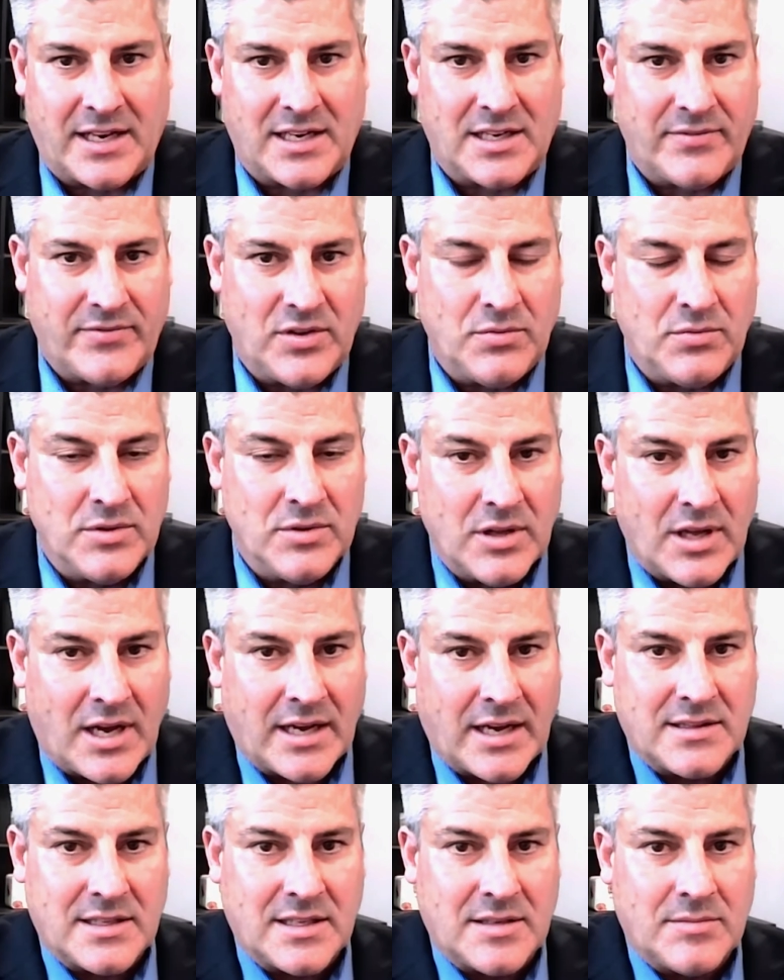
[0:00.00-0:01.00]
And if you
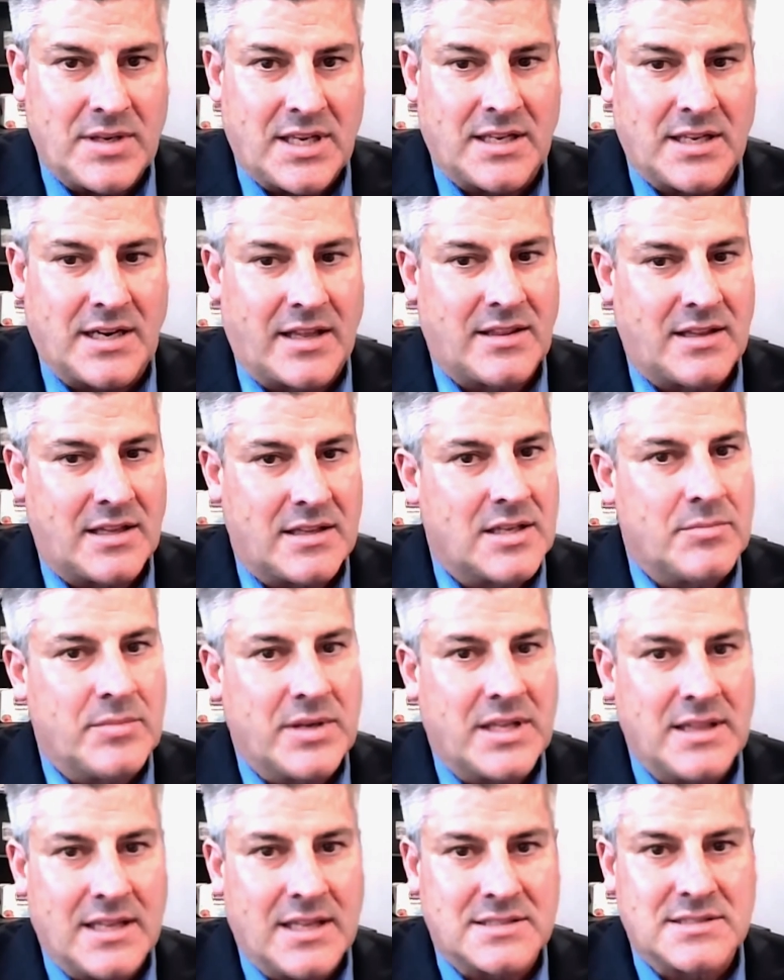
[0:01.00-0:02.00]
lock them in, I think they'll be
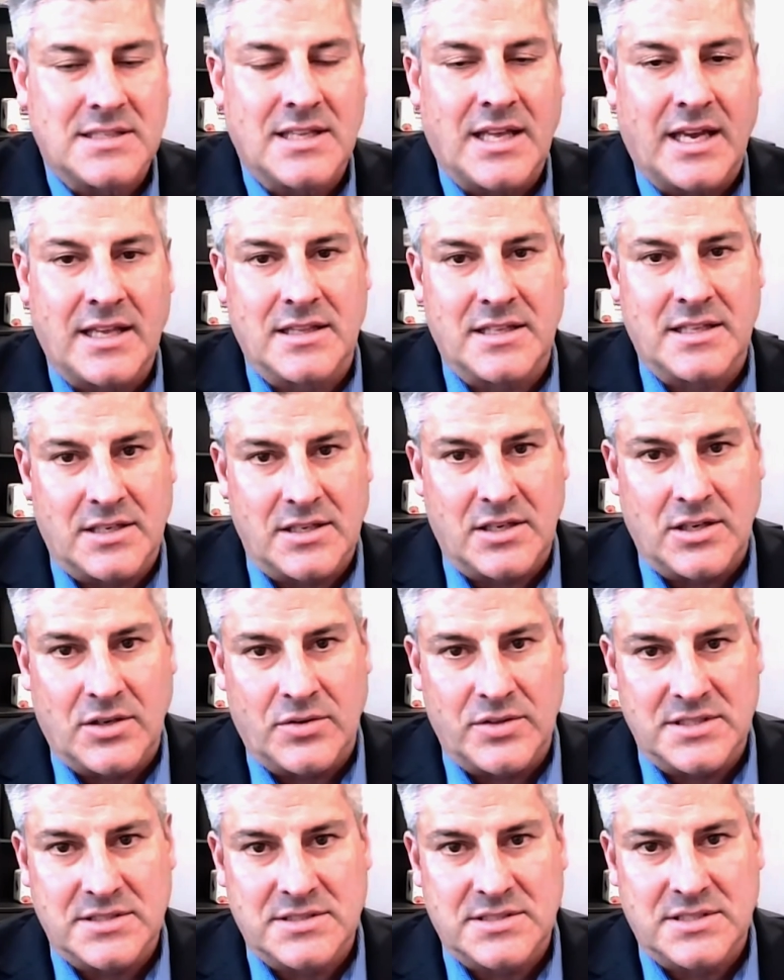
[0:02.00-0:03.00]
less likely to
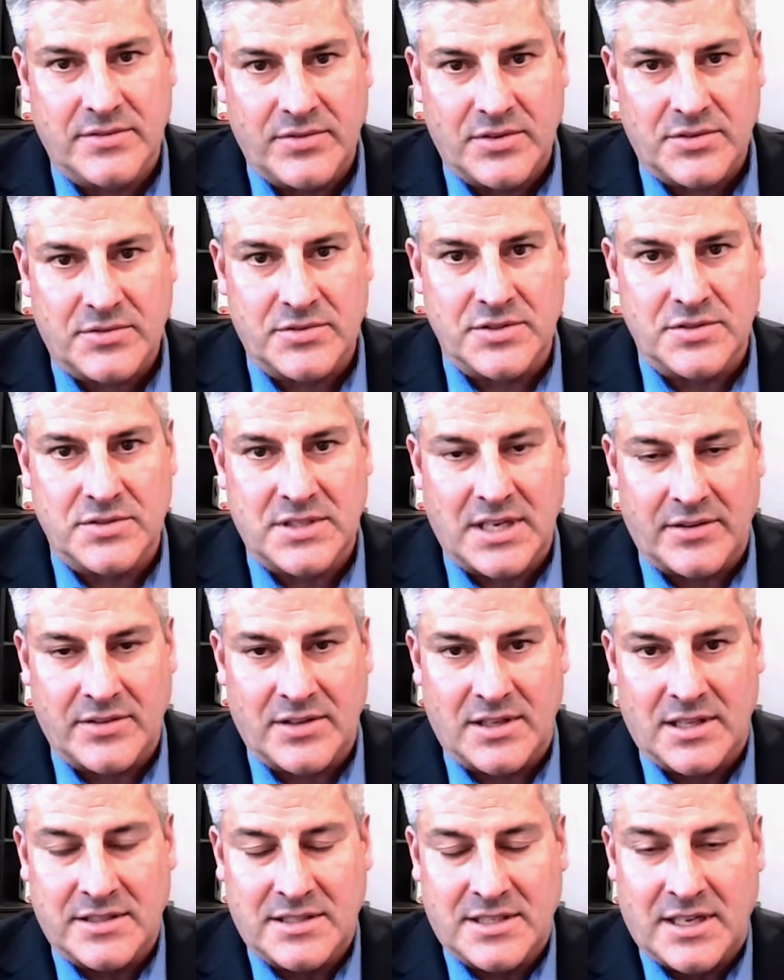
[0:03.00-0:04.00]
go the civil route
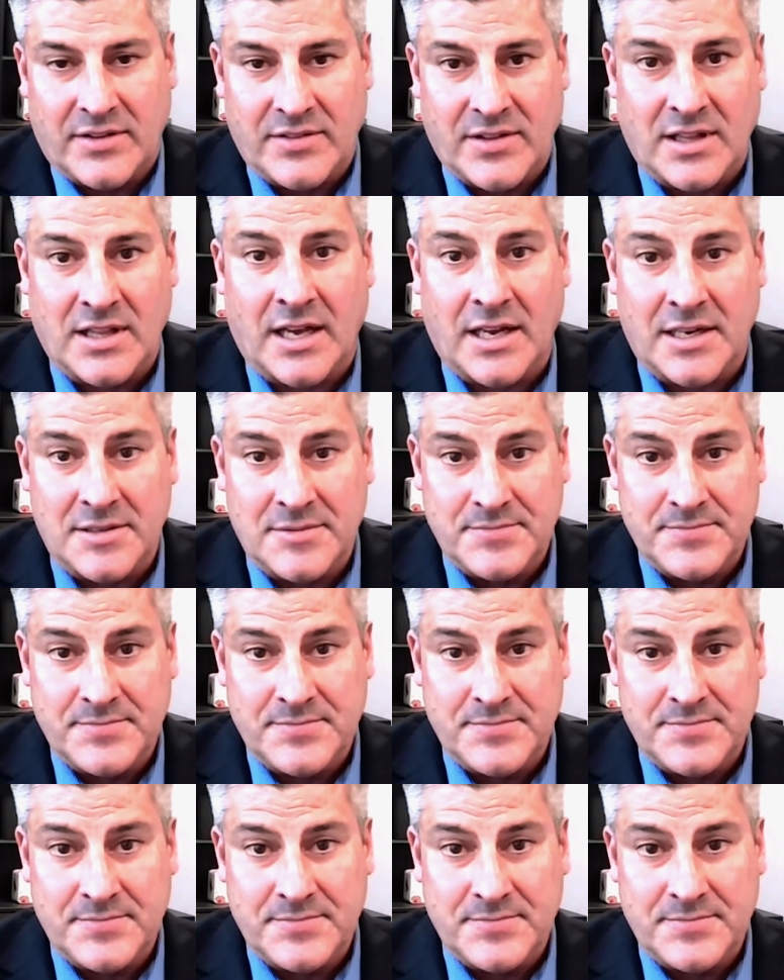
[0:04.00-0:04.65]
down the line.